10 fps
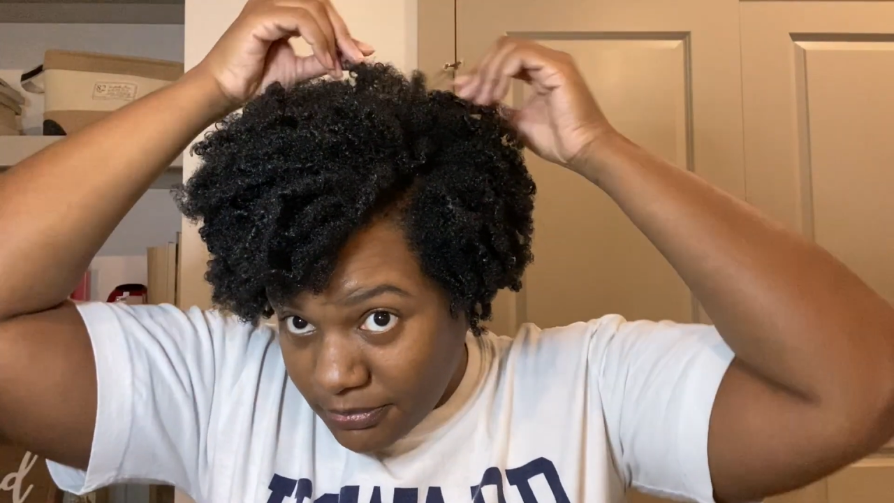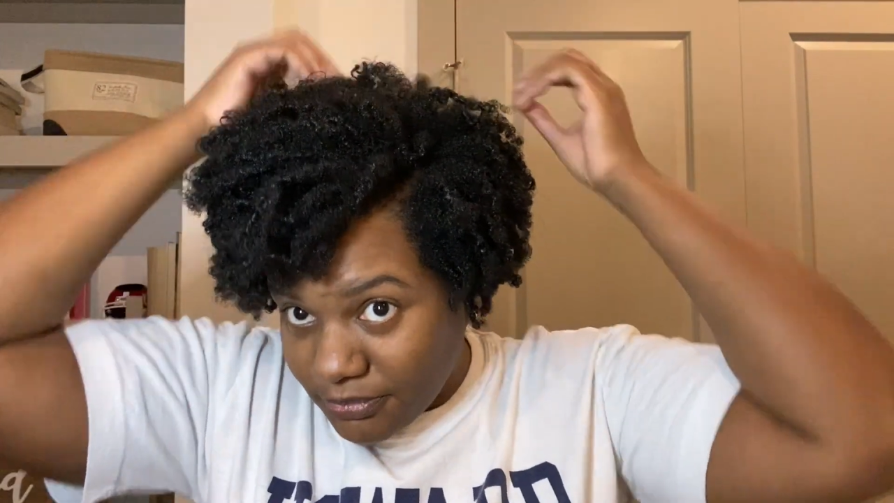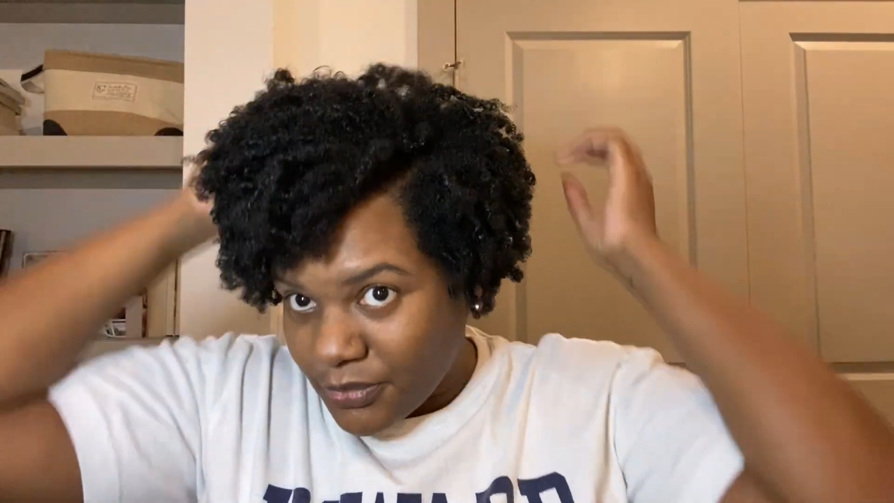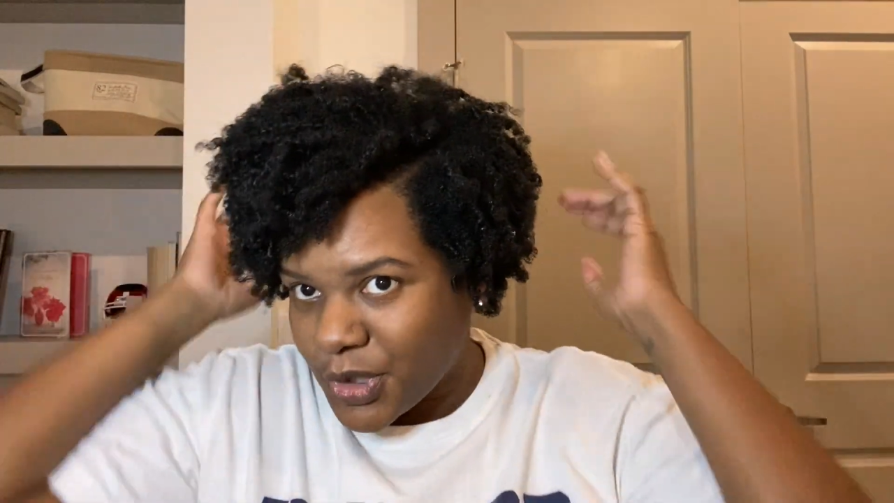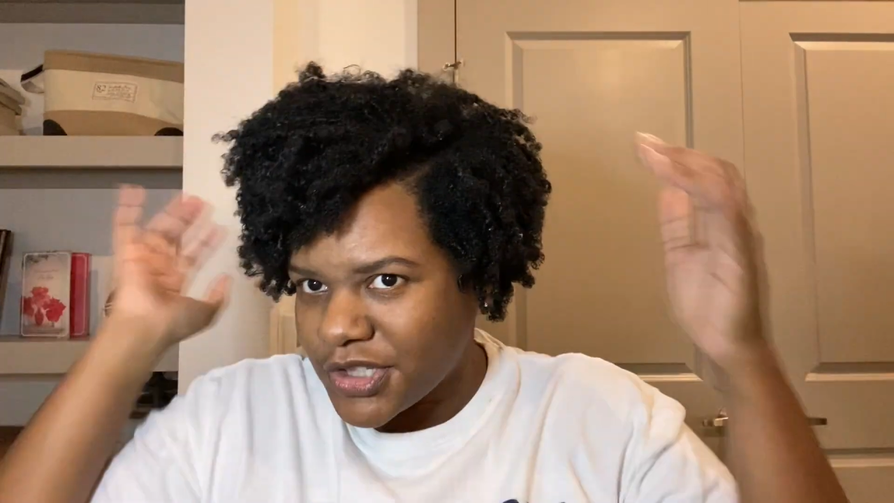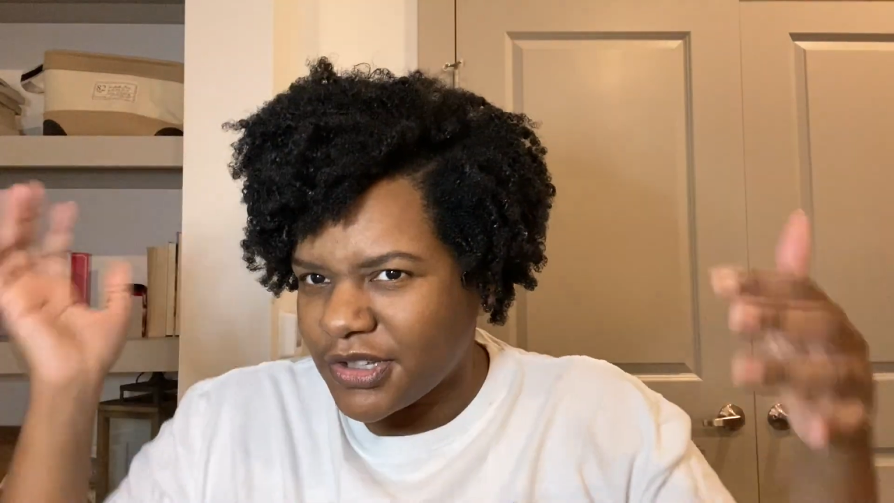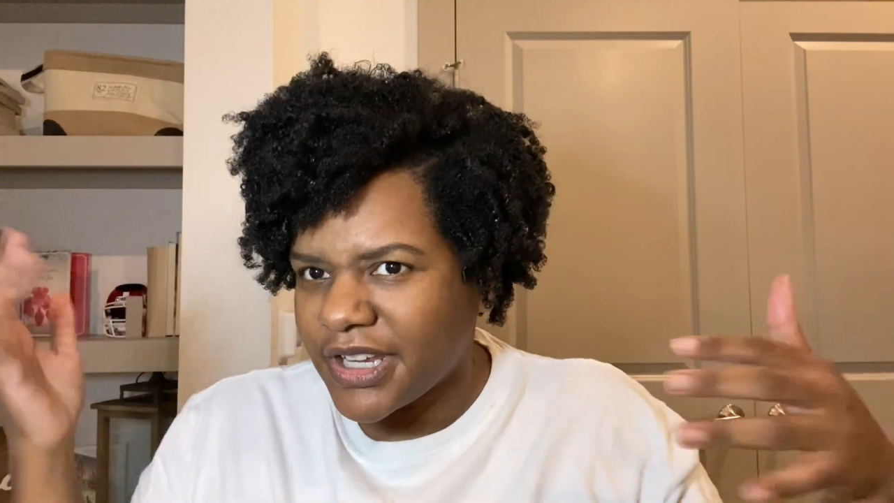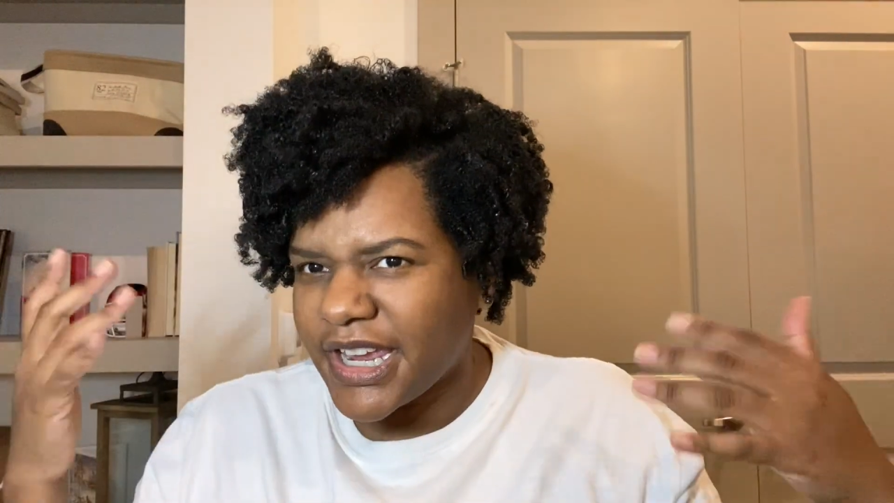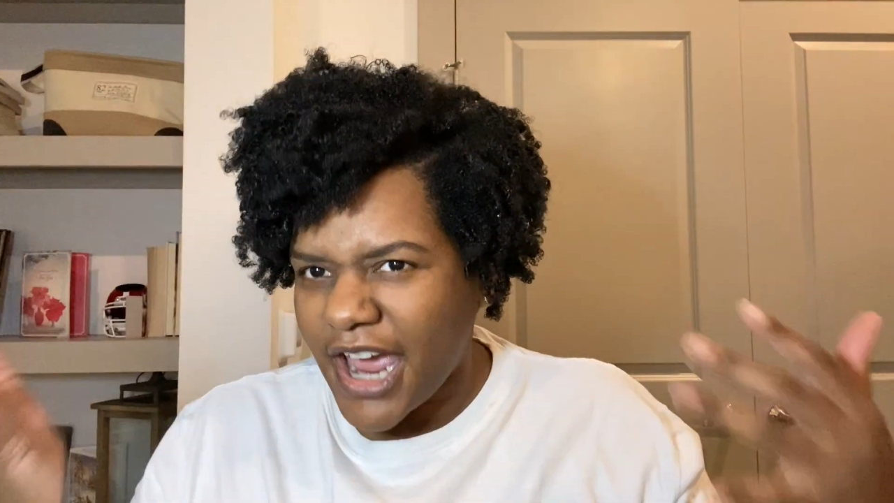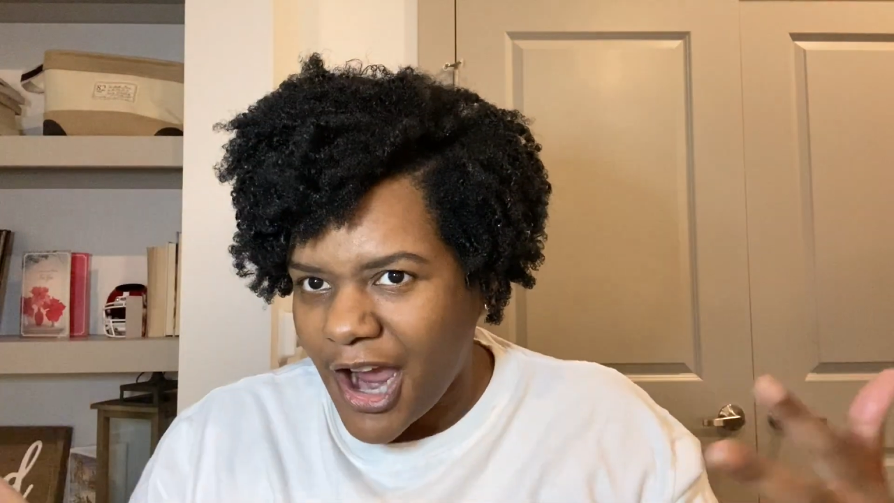more so
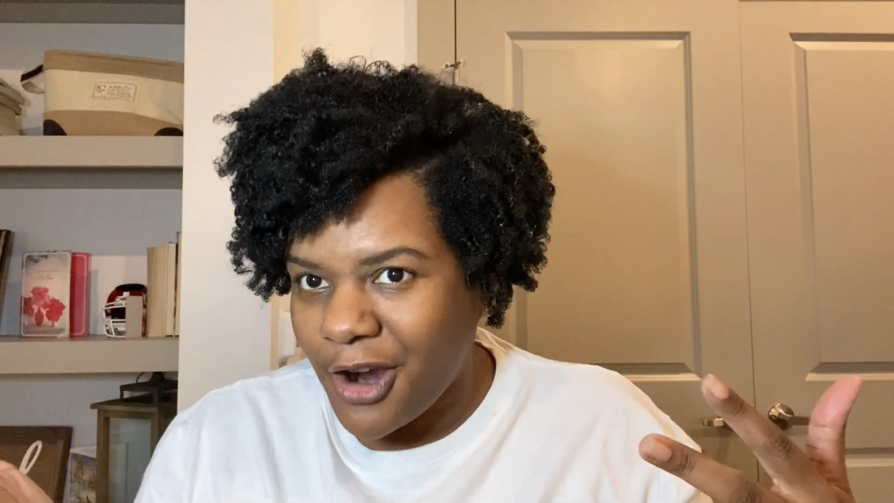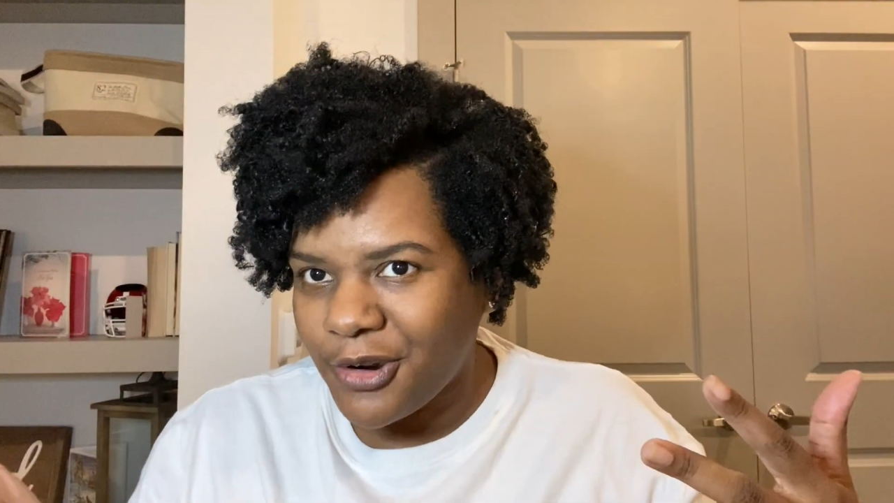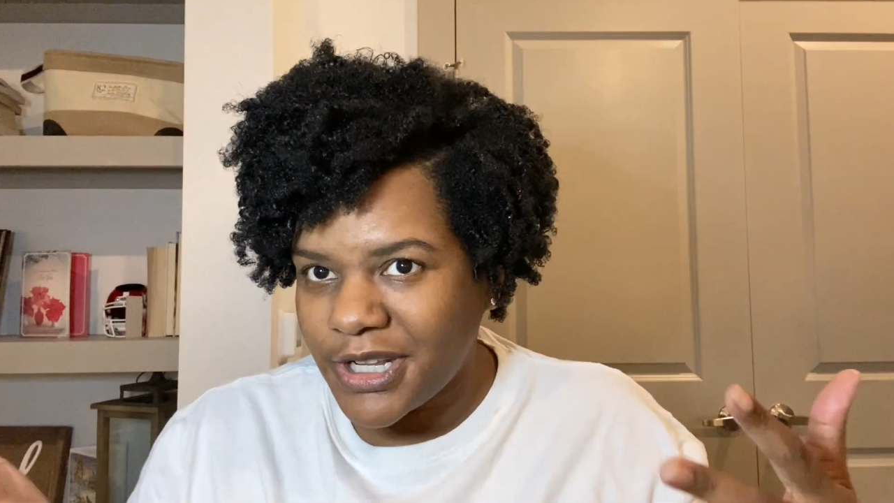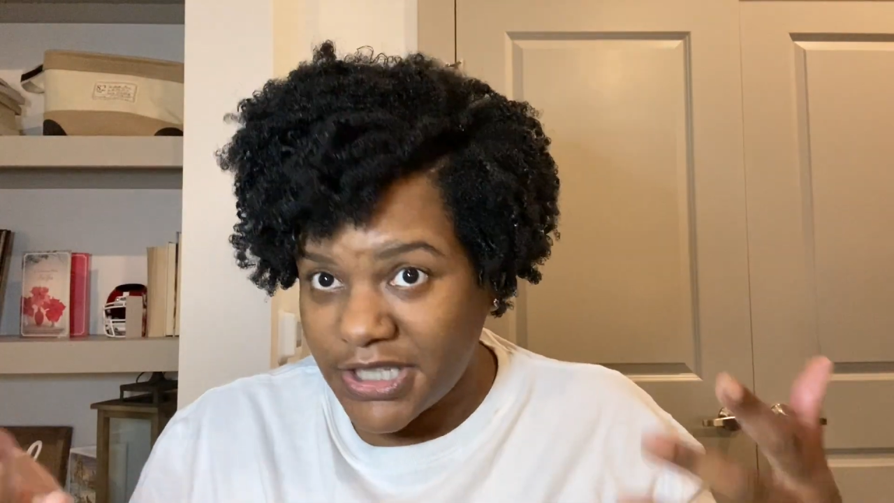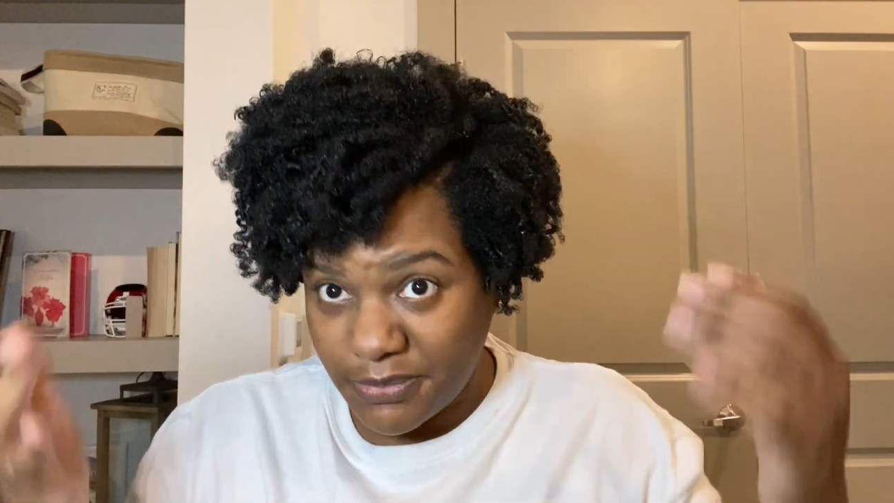like how it's